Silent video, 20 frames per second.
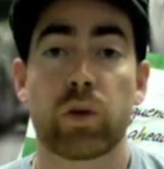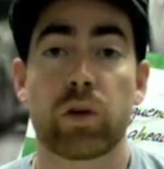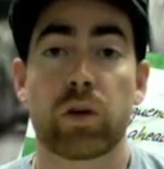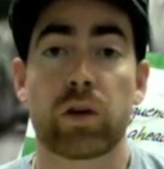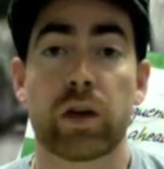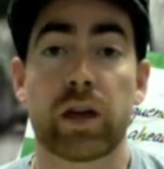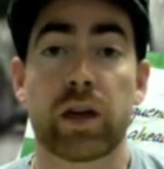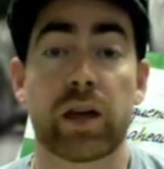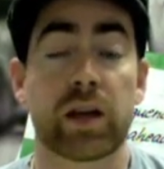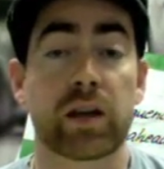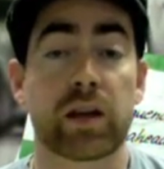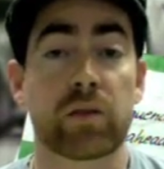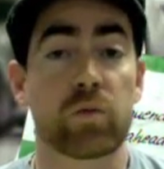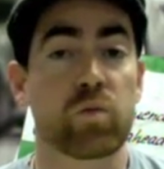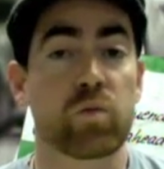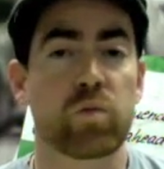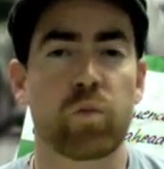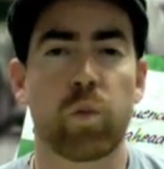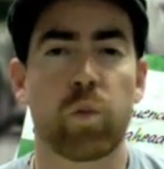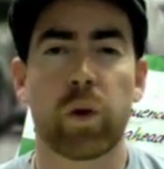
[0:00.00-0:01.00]
and
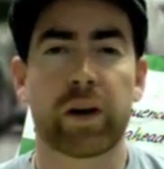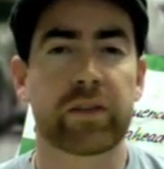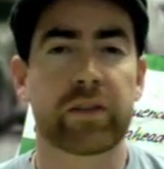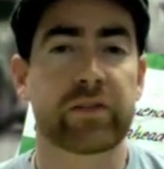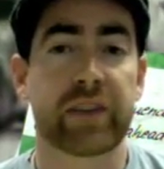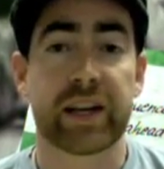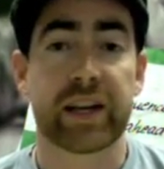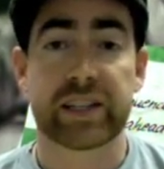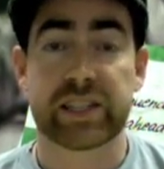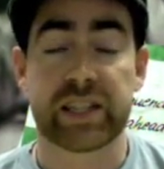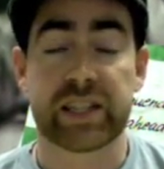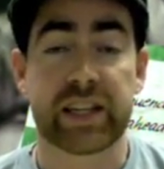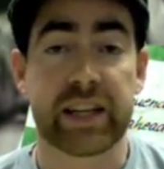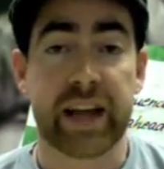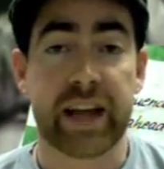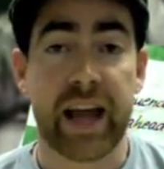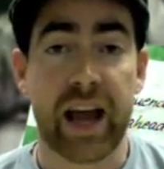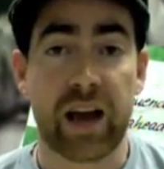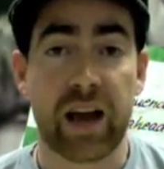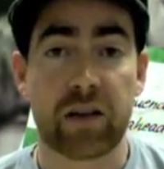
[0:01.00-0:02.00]
what effects it can
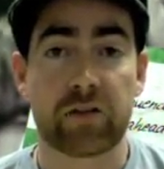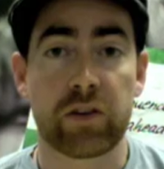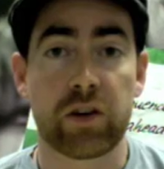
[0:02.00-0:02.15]
have